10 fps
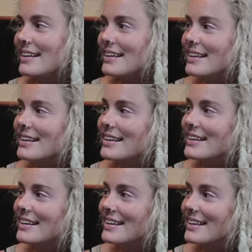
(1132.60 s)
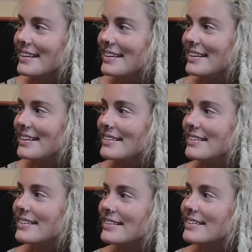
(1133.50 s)

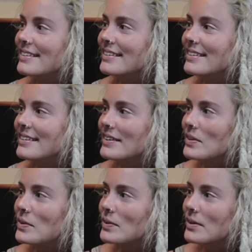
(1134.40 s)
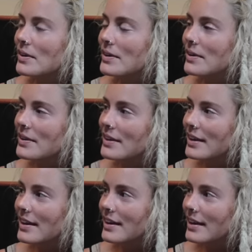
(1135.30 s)

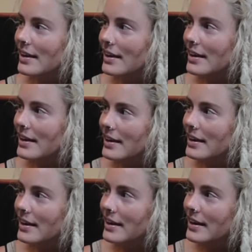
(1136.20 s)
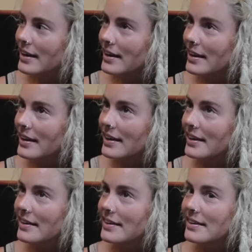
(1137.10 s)

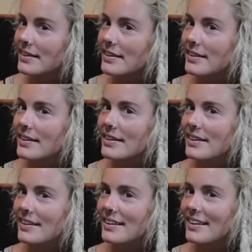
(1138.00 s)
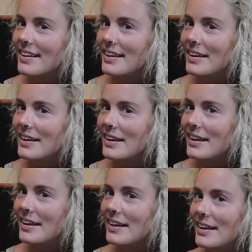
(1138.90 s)

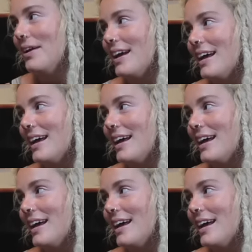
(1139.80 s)
No words are spoken by the person on screen.